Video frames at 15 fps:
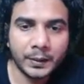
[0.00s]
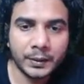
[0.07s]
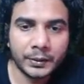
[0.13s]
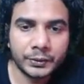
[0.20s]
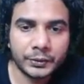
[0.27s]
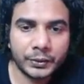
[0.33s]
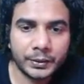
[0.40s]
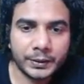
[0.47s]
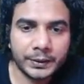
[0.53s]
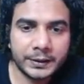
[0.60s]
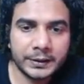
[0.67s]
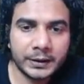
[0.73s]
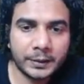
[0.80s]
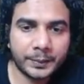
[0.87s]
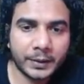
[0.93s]
So this
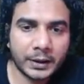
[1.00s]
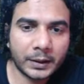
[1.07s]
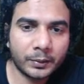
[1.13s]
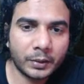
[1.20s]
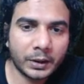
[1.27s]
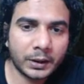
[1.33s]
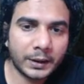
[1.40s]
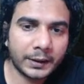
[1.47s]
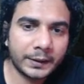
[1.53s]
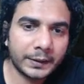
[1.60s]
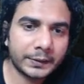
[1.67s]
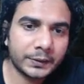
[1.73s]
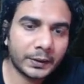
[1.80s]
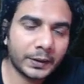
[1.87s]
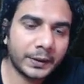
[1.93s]
is a parabola like this.
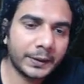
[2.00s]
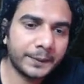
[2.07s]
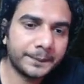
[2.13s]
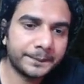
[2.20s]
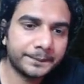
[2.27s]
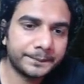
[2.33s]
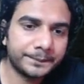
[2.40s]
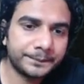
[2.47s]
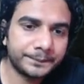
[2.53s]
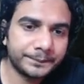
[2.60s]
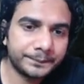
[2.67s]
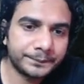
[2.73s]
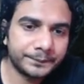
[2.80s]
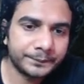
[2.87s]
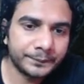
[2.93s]
Alright,
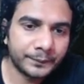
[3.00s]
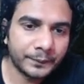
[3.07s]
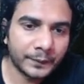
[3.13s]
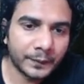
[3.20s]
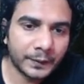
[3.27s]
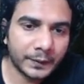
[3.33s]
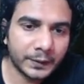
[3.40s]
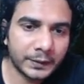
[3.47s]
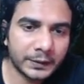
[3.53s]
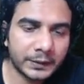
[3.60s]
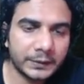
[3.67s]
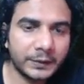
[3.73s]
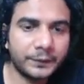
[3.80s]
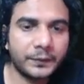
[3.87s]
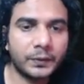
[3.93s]
this is
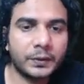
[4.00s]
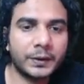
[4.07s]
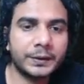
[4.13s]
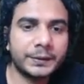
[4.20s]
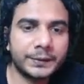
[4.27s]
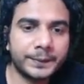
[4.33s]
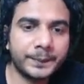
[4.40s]
the focus.